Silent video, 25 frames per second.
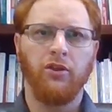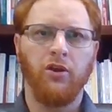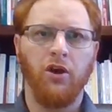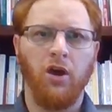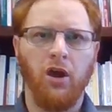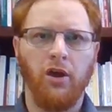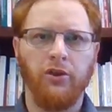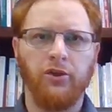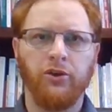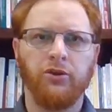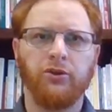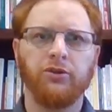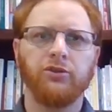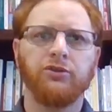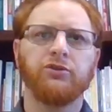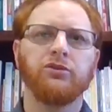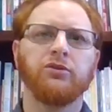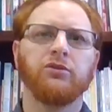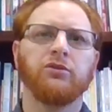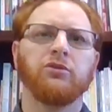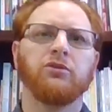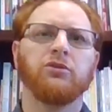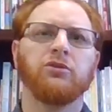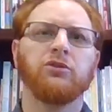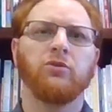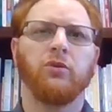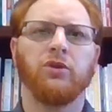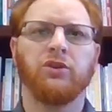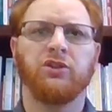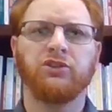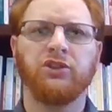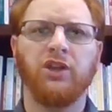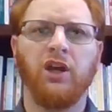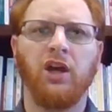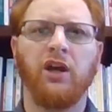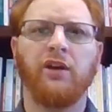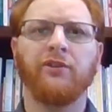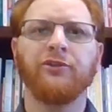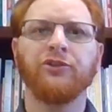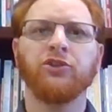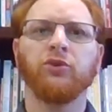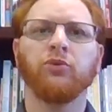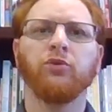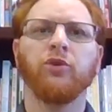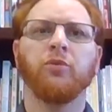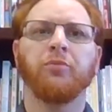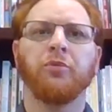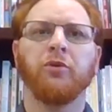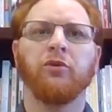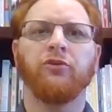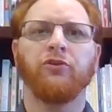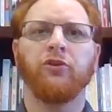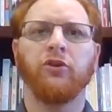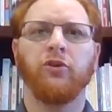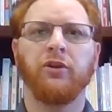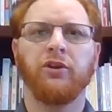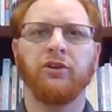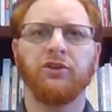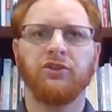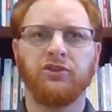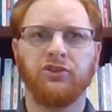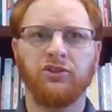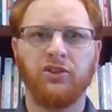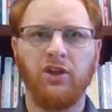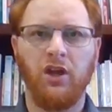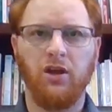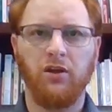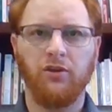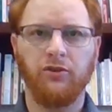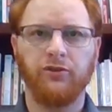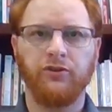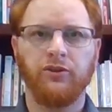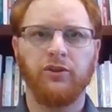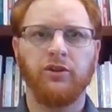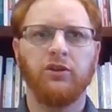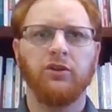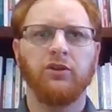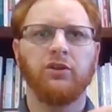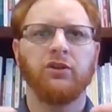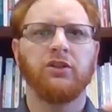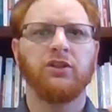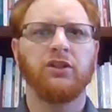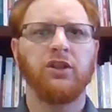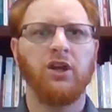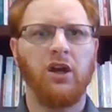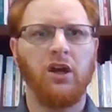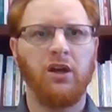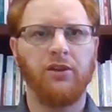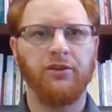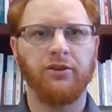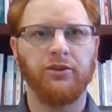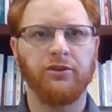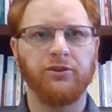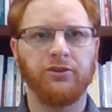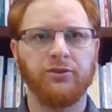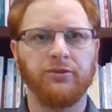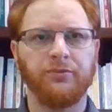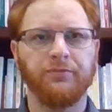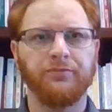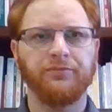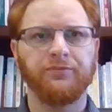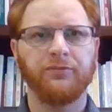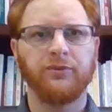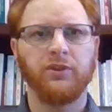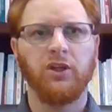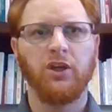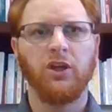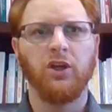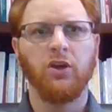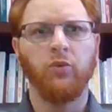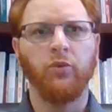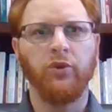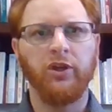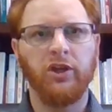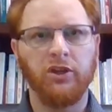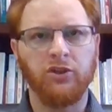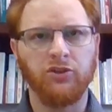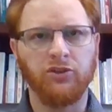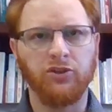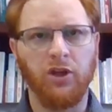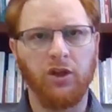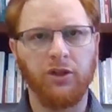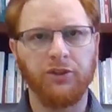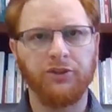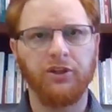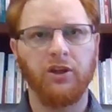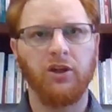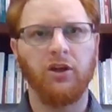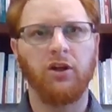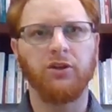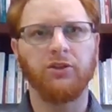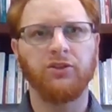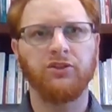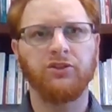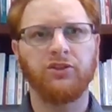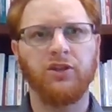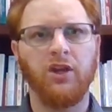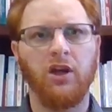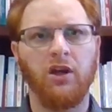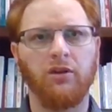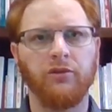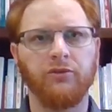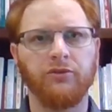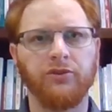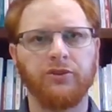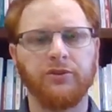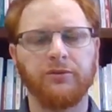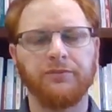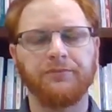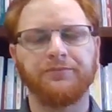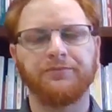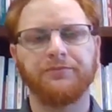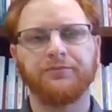others to ourselves, we're preferring self to others. We exalt ourselves.